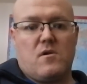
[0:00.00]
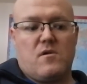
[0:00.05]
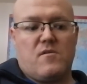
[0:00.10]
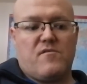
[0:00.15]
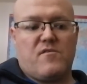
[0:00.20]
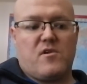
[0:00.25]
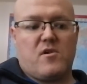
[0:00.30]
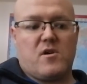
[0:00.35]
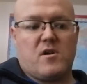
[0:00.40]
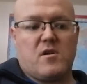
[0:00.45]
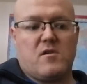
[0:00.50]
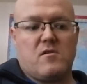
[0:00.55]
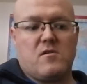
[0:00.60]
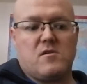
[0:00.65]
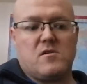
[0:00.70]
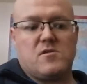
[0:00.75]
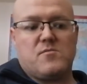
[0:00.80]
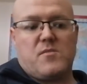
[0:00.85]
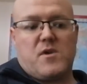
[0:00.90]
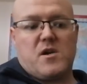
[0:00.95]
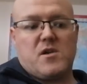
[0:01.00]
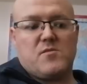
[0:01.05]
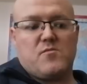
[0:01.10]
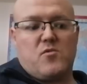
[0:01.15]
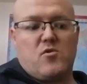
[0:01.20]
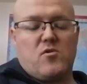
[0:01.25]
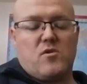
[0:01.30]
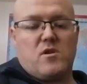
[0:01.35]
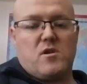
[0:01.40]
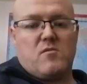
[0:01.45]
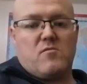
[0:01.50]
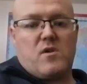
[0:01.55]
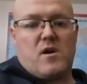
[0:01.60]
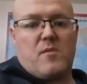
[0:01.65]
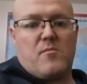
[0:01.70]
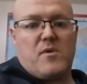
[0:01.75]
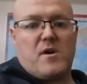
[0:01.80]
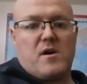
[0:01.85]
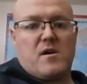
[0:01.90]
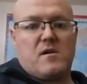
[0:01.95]
fucking smashed me all the head
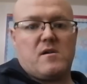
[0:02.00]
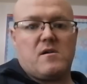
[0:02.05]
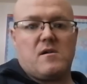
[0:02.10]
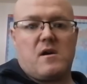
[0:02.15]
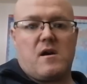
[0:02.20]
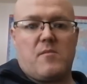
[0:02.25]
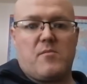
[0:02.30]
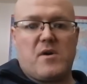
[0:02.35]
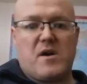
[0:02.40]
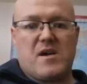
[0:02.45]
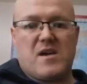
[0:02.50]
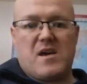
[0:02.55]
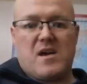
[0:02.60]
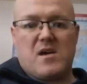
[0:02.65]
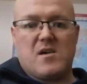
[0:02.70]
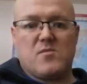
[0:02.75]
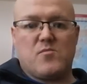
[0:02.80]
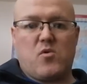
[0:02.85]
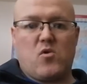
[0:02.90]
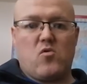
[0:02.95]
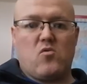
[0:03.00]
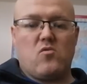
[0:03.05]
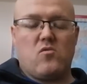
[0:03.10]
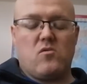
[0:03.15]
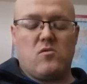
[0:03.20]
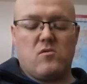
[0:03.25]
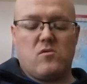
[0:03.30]
with a pickaxe pole.